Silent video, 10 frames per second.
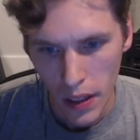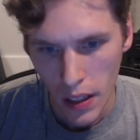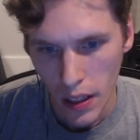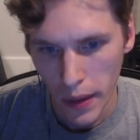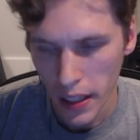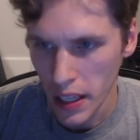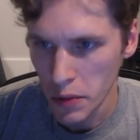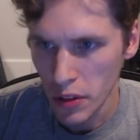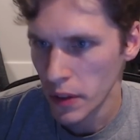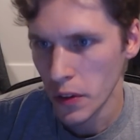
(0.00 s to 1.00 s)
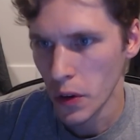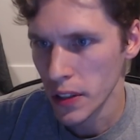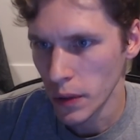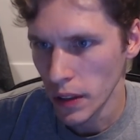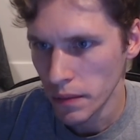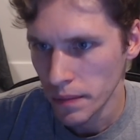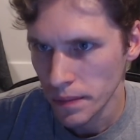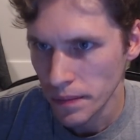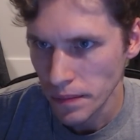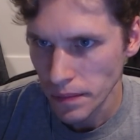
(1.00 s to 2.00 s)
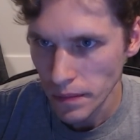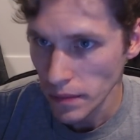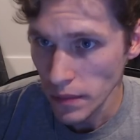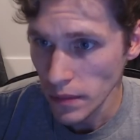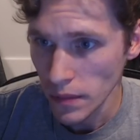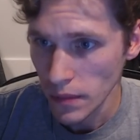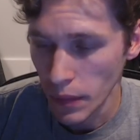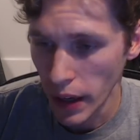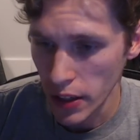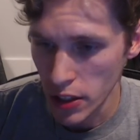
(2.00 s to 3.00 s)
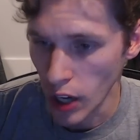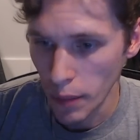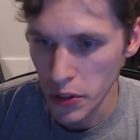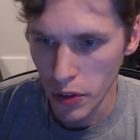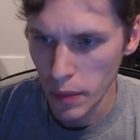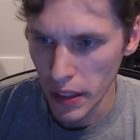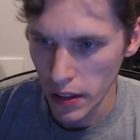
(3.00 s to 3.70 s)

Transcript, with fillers: Am I gonna keep streaming? Of course I will. I'm not gonna stop streaming.